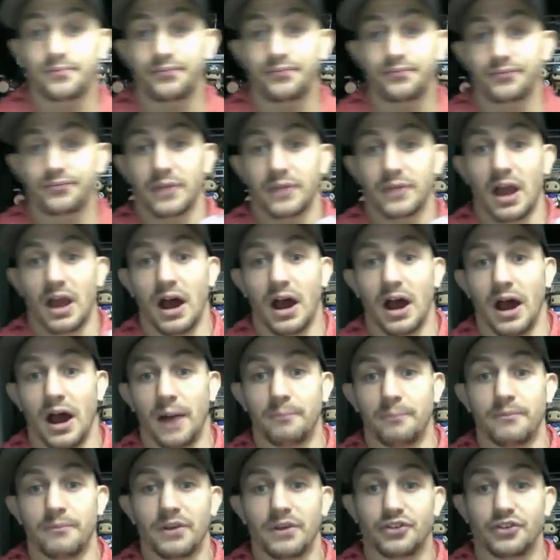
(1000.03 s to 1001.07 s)
so
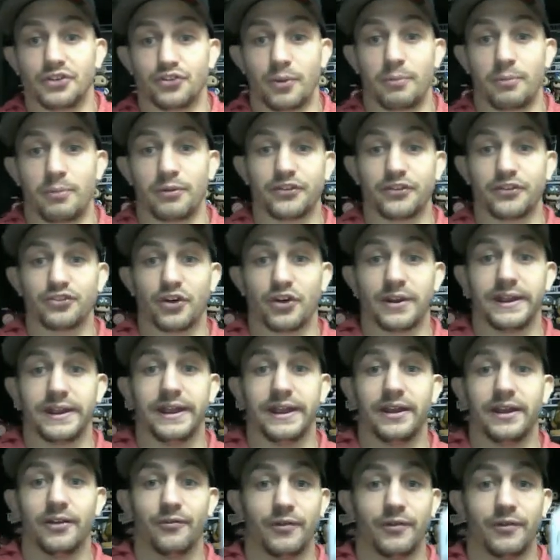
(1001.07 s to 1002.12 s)
I put this on here for
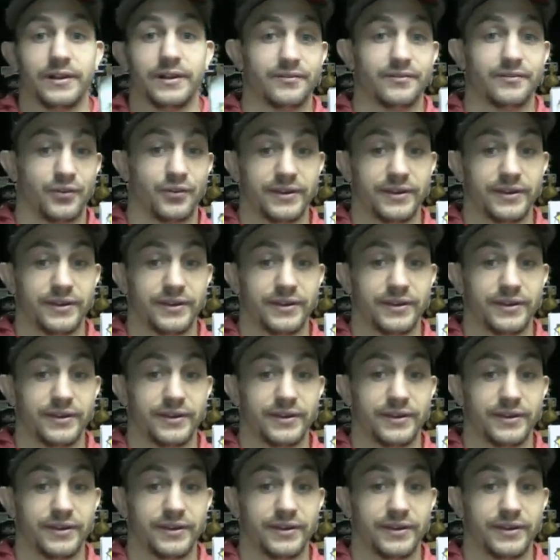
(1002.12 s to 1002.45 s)
these